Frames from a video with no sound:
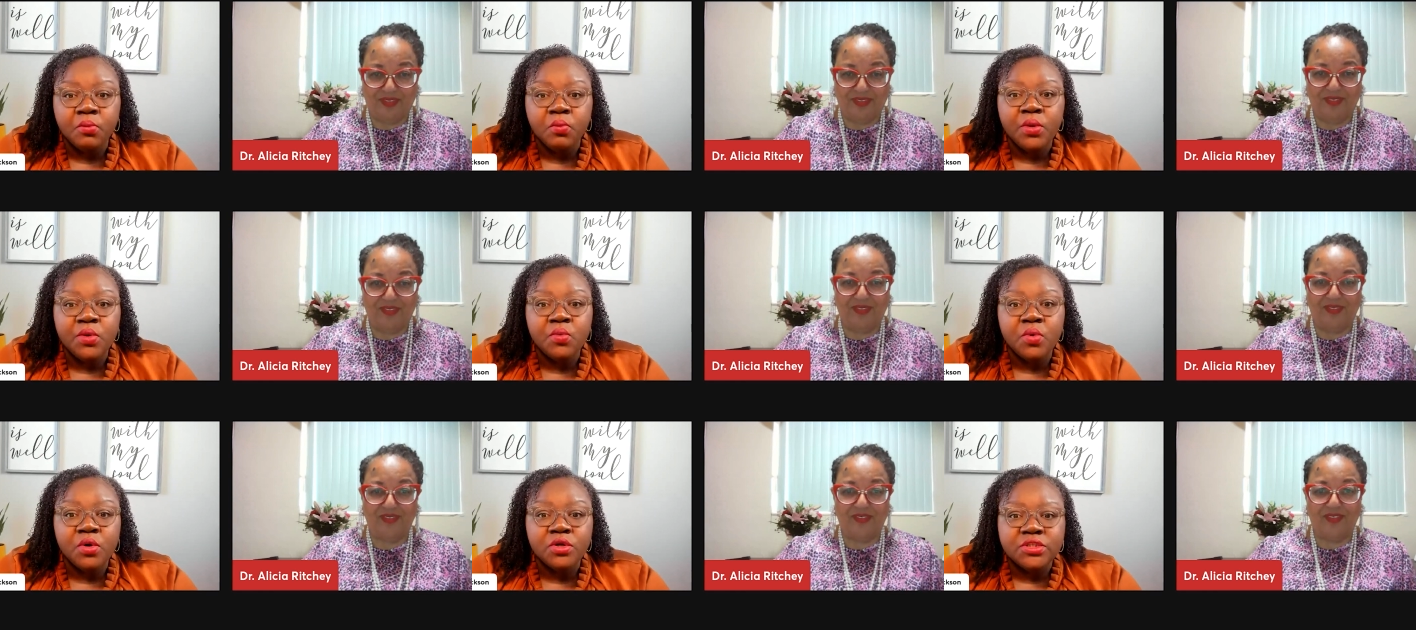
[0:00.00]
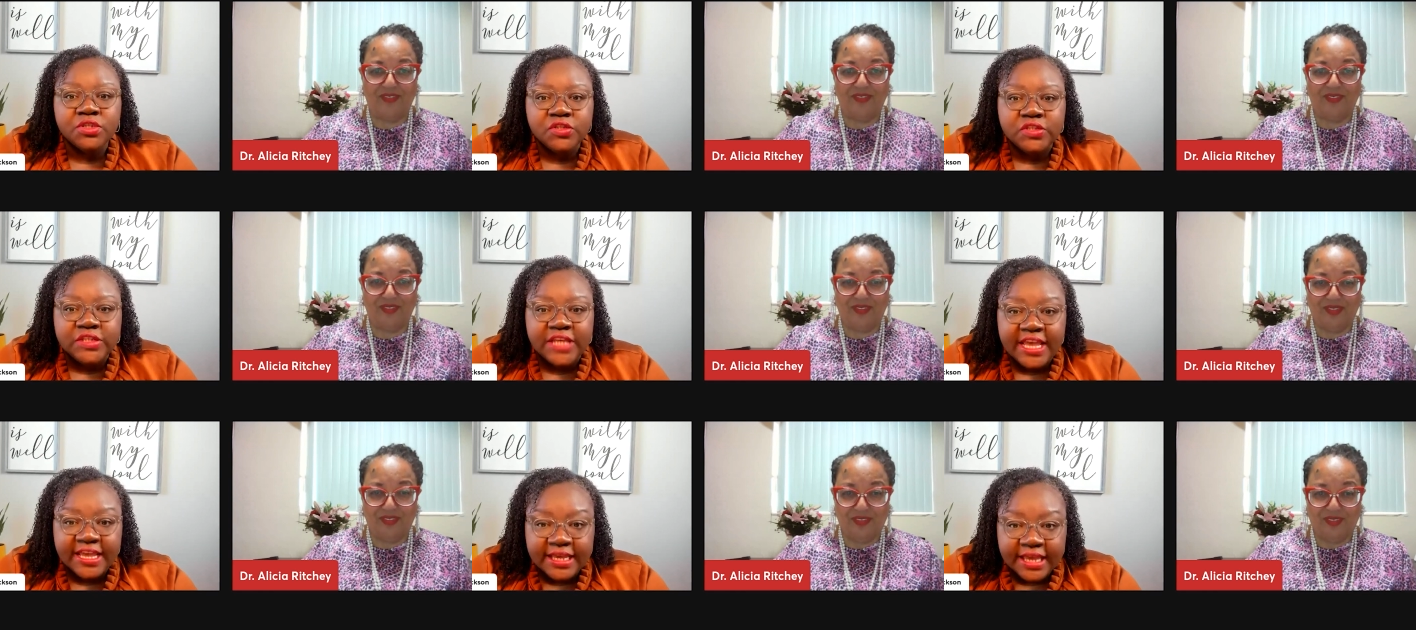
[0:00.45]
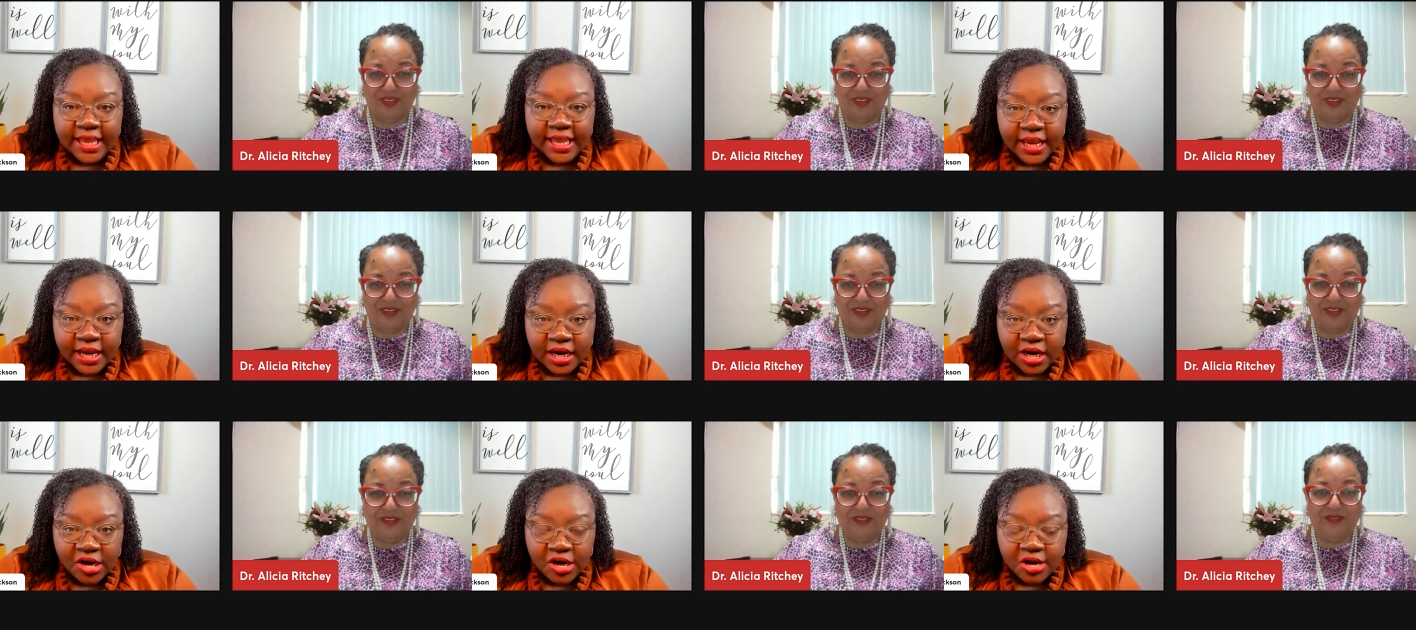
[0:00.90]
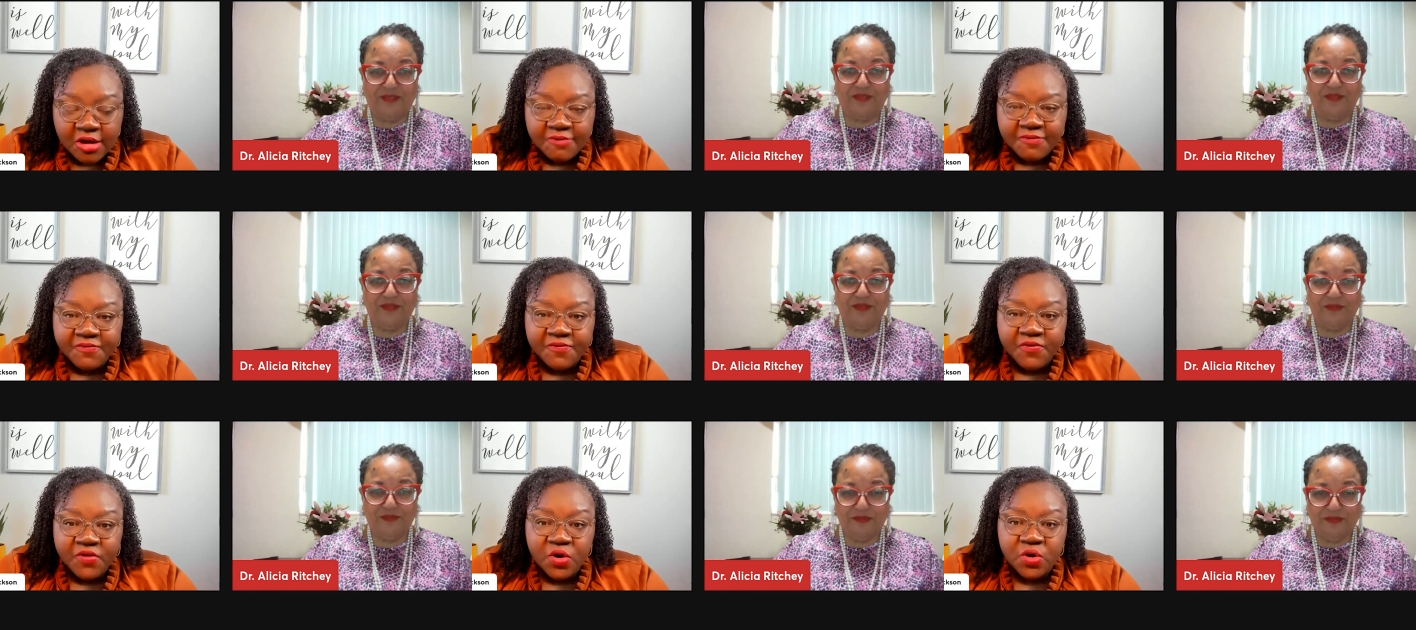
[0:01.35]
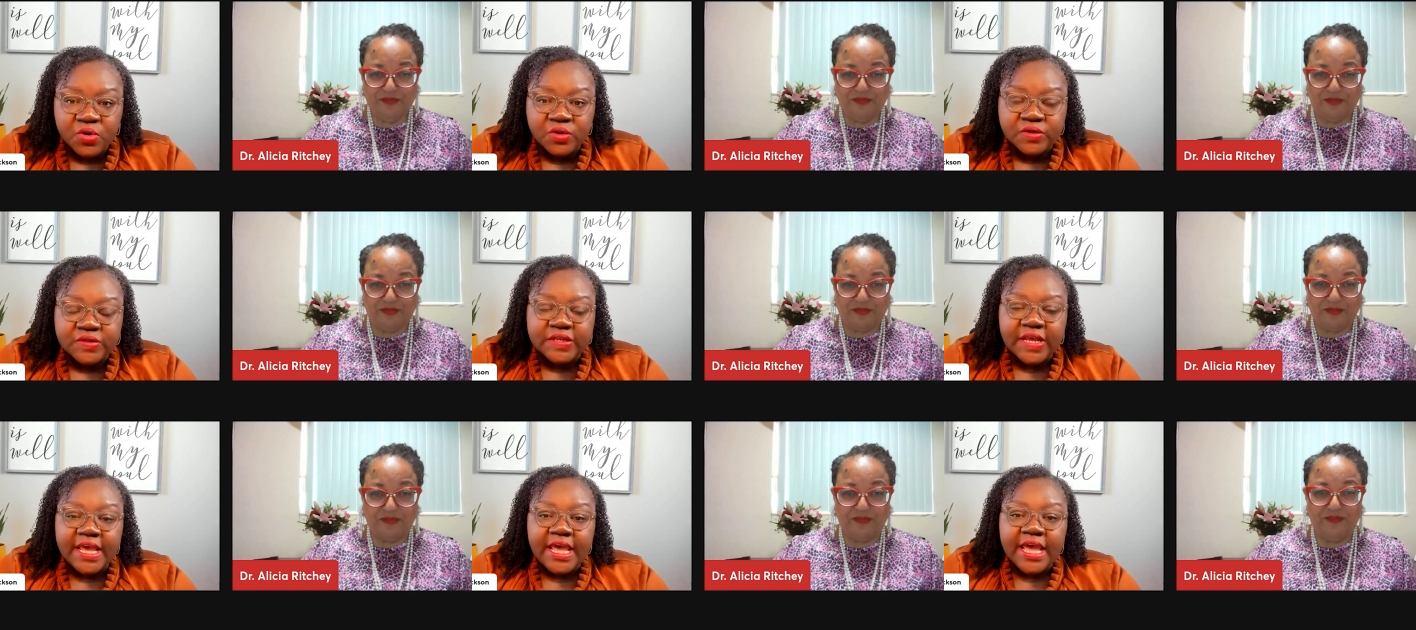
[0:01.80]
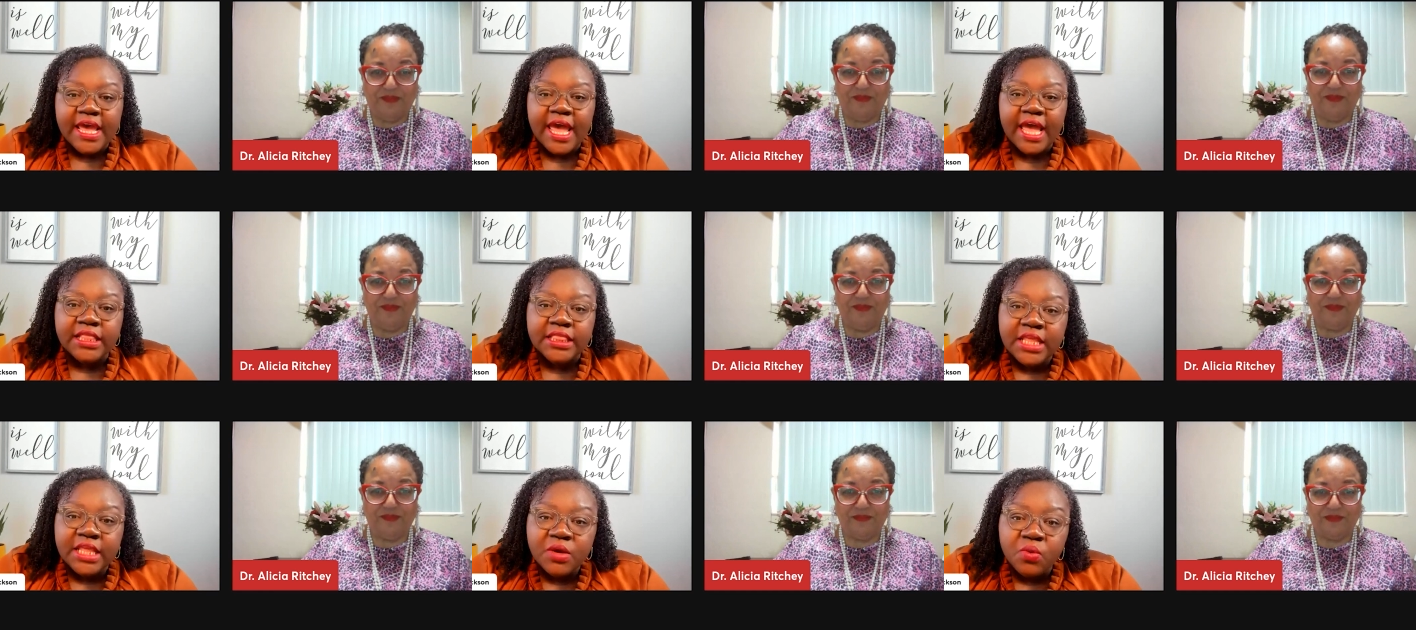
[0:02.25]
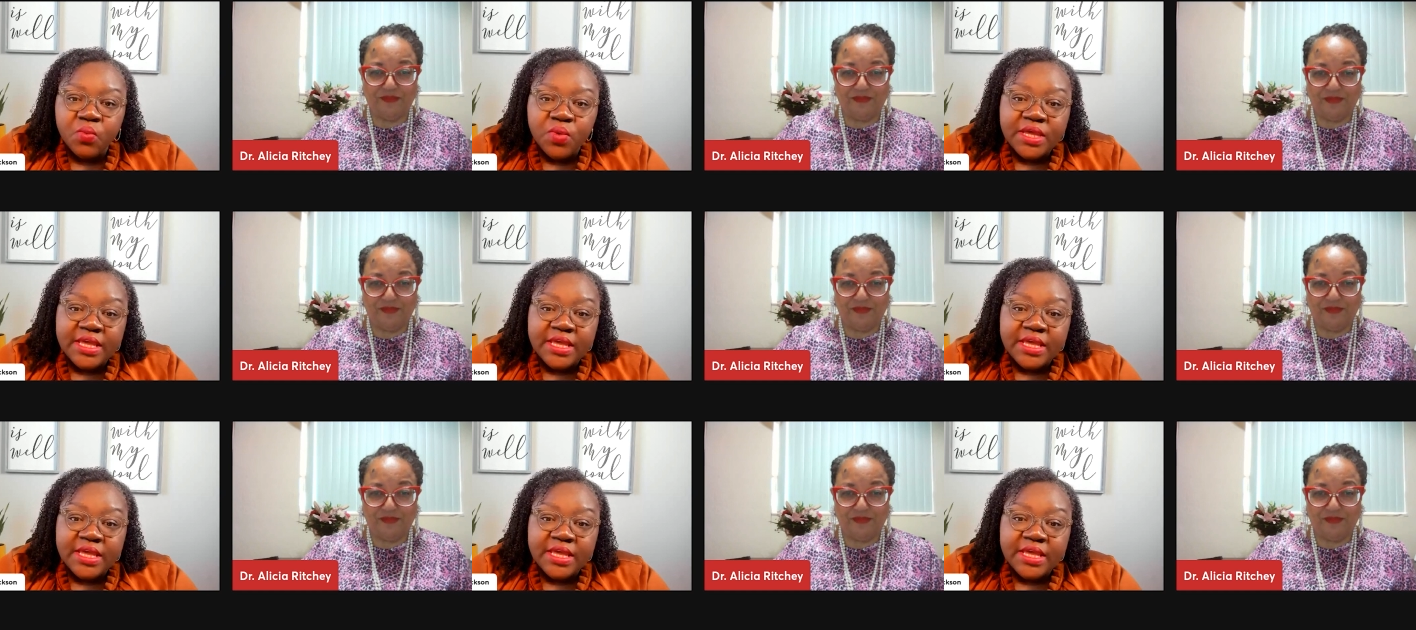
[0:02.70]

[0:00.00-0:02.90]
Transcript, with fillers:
Speaker 1: We want to take care of folks. And then we